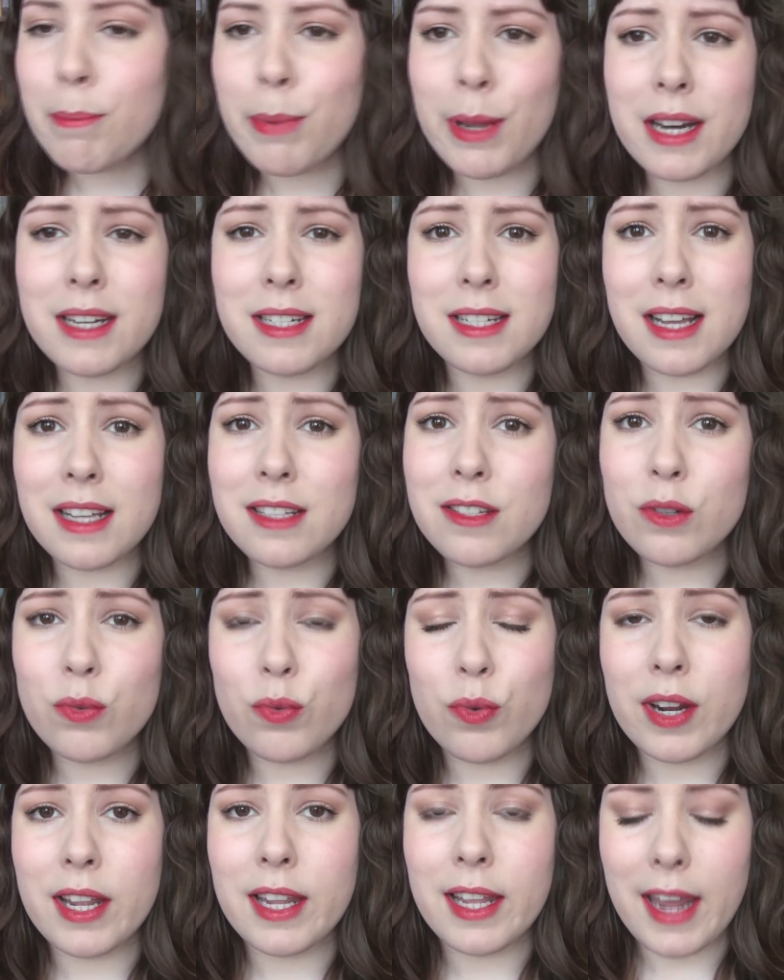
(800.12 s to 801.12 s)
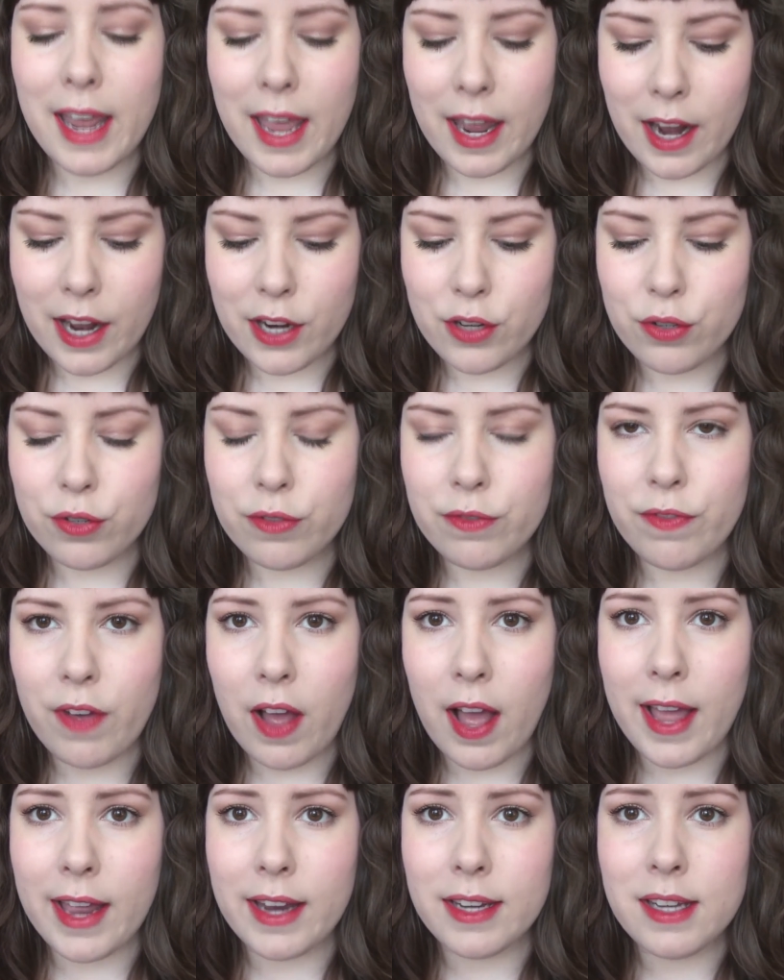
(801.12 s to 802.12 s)
but it doesn't really, and I do
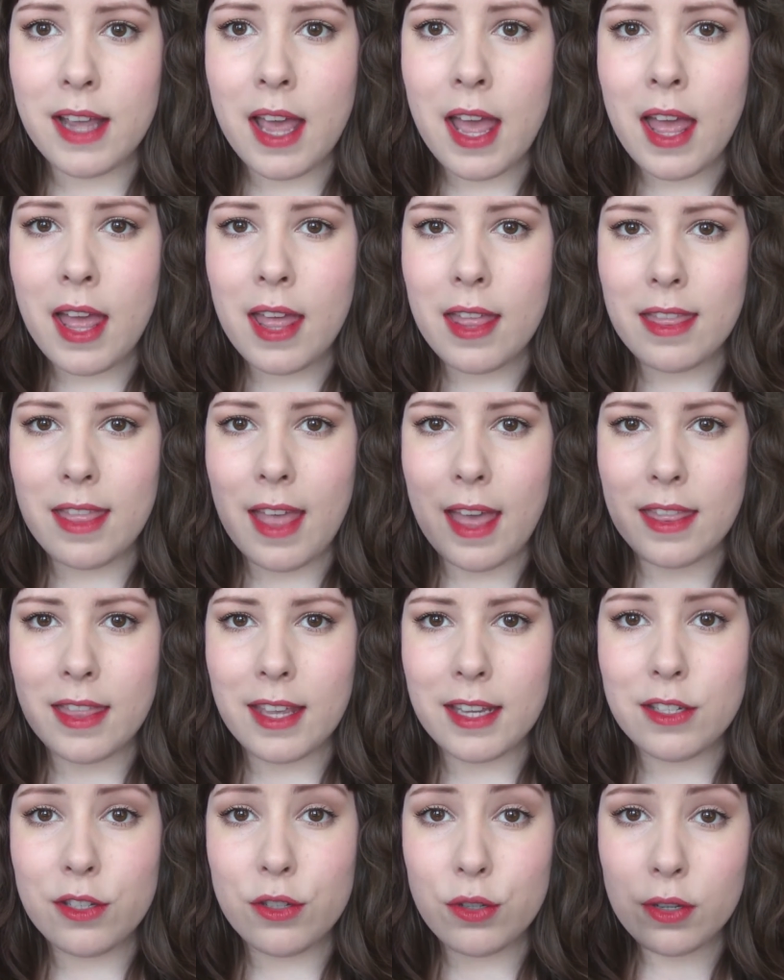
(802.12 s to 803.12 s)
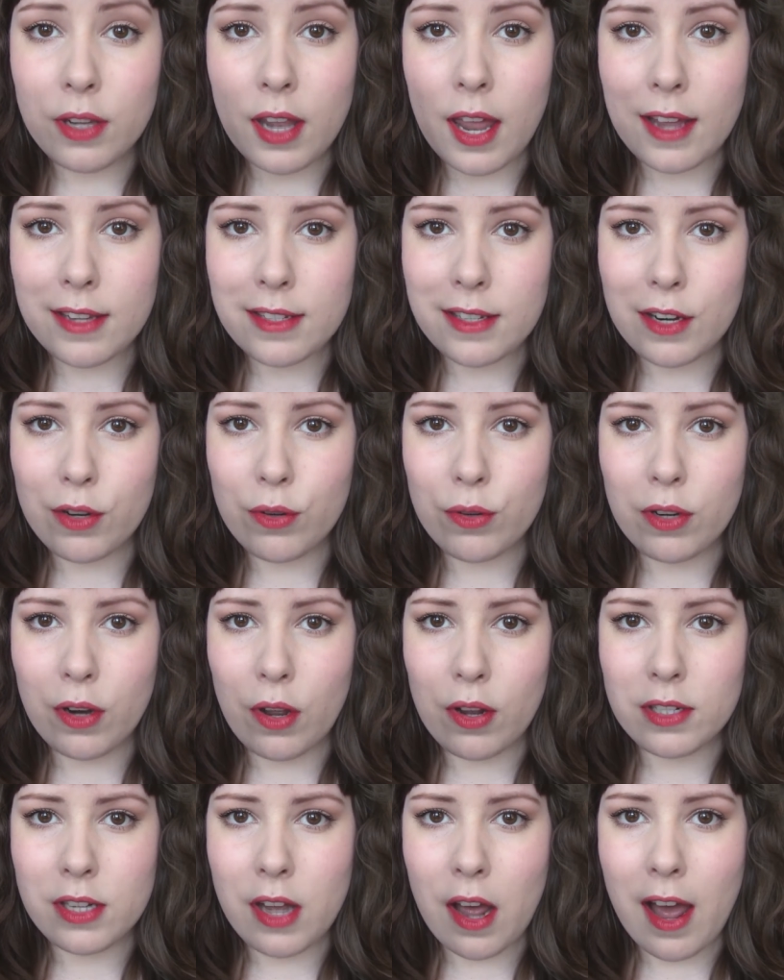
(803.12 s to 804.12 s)
find that these do last a good
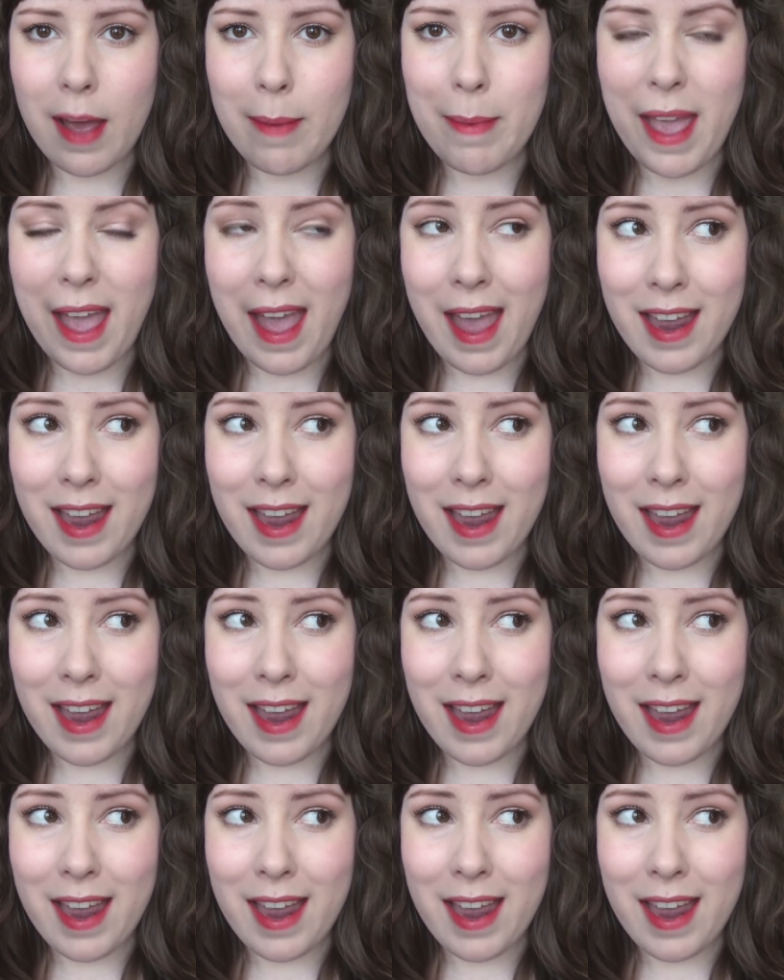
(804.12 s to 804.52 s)
long time,